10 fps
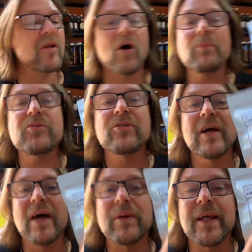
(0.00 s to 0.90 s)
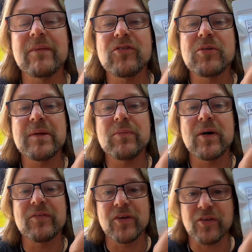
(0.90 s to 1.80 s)
Hops have been given to me by
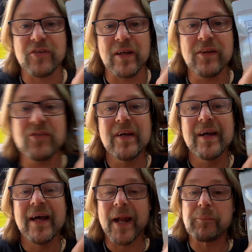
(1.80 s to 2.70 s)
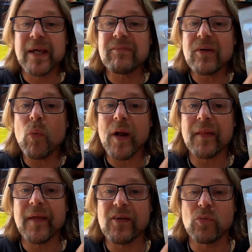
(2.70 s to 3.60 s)
Cellars, and I'm giving one of
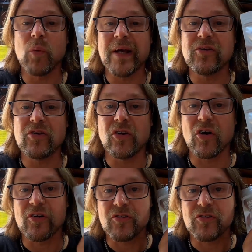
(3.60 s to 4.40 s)
these away to you guys.